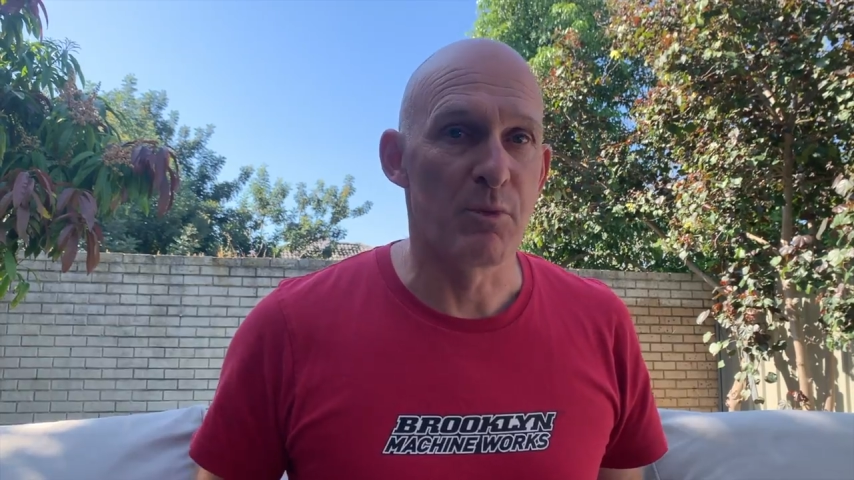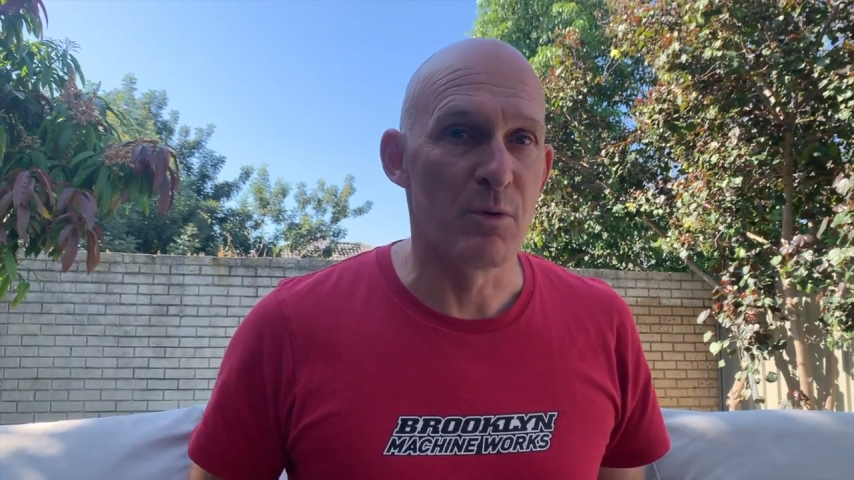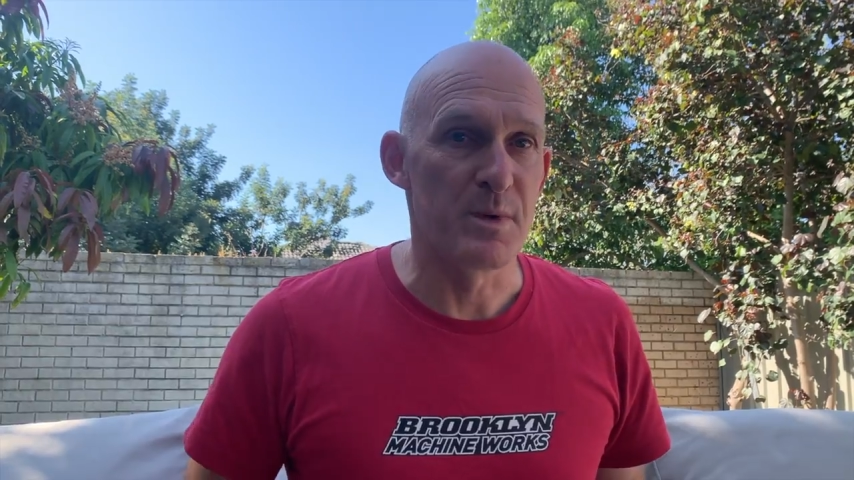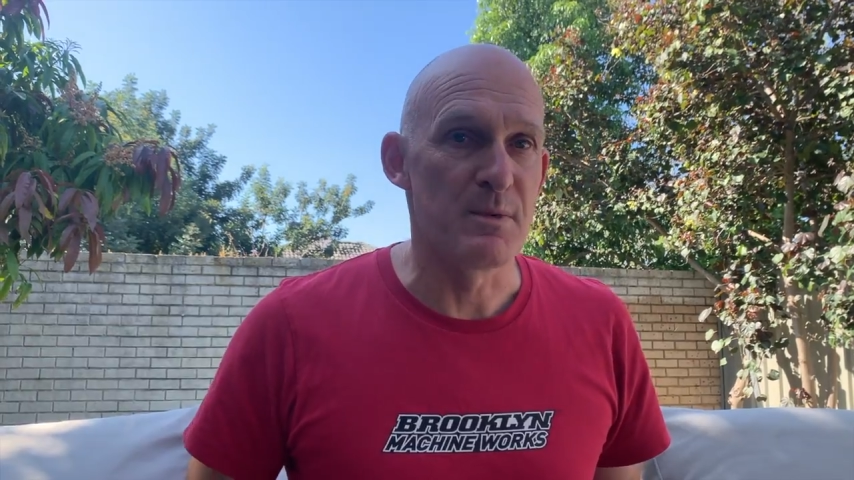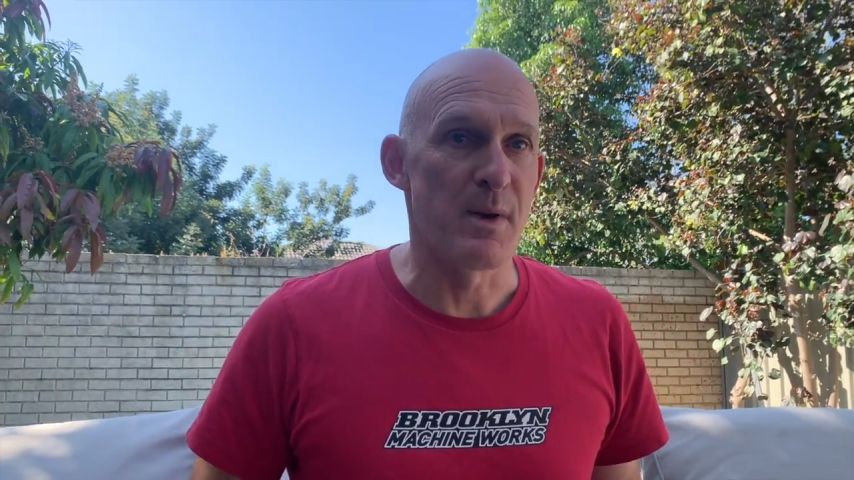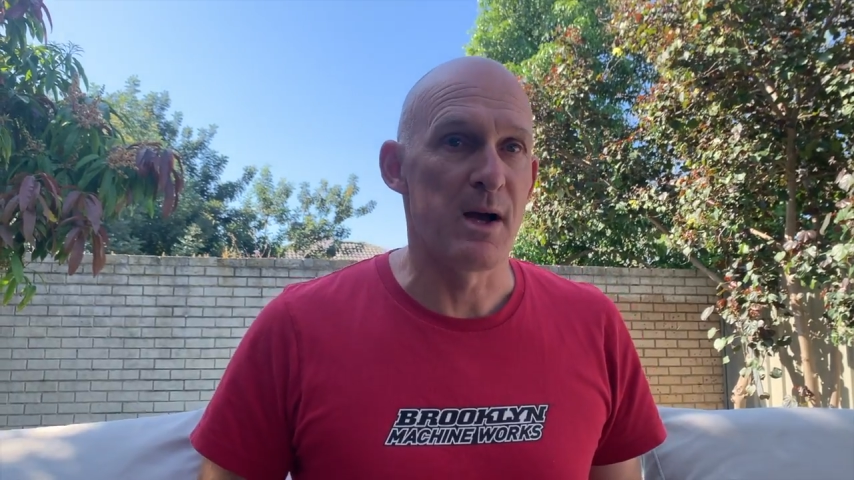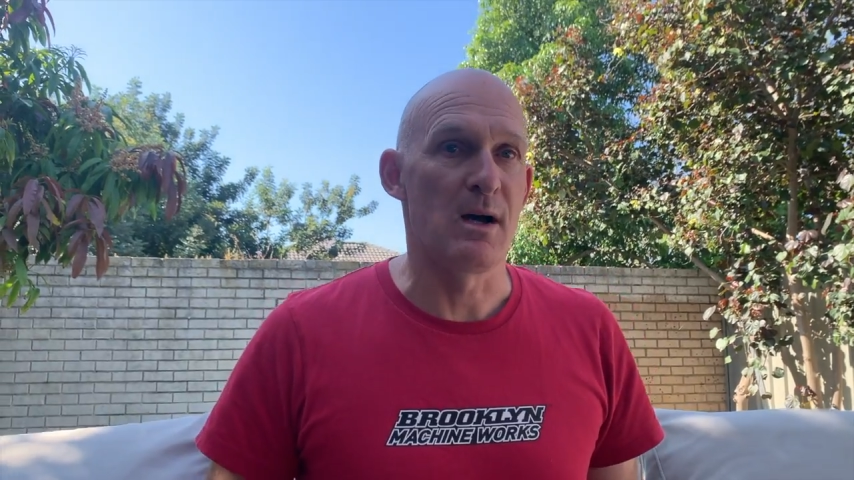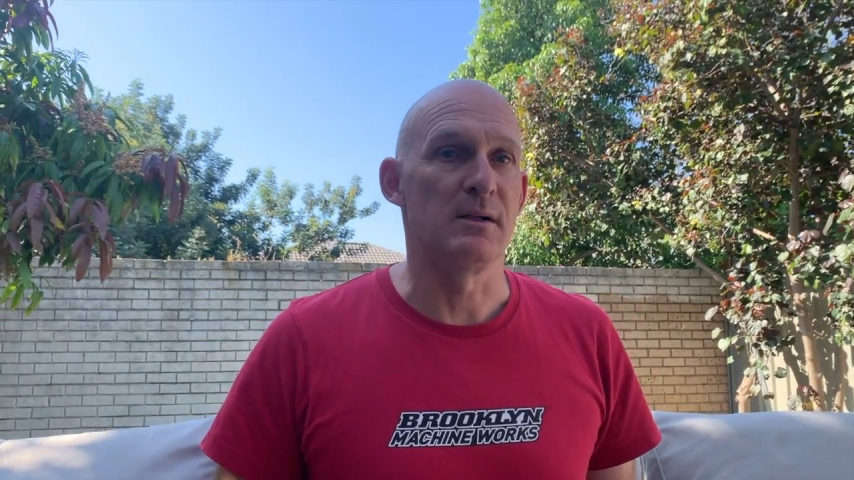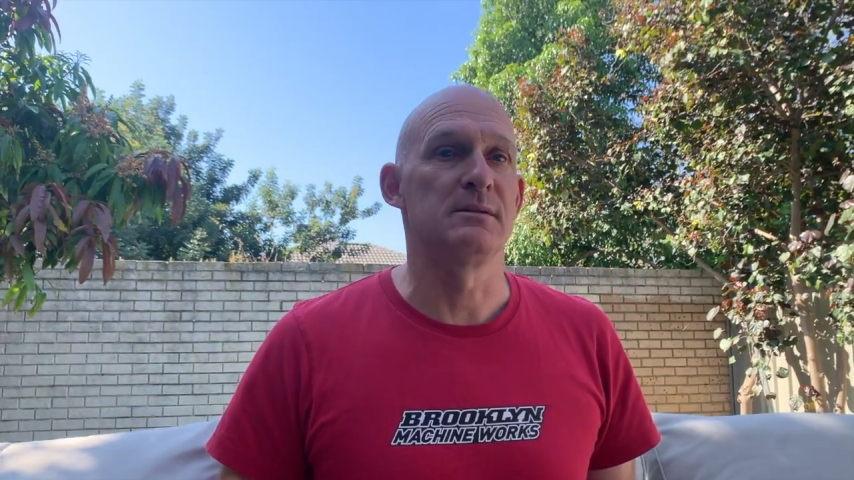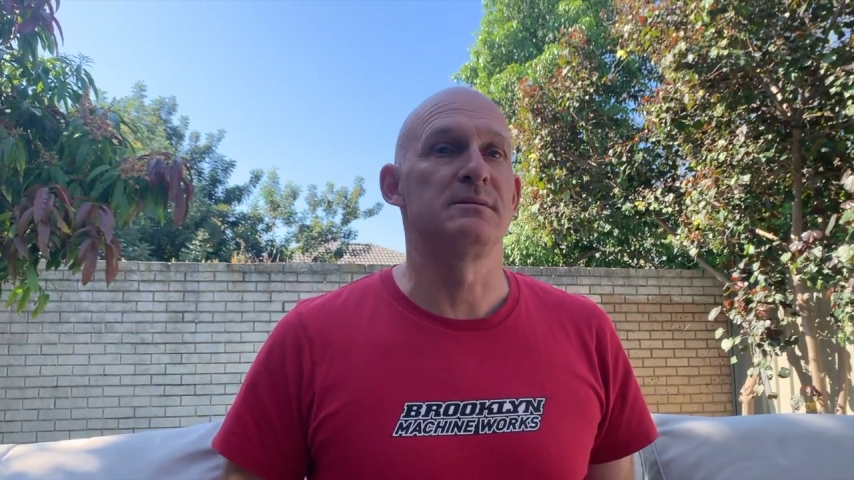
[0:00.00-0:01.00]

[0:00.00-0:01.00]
brought me about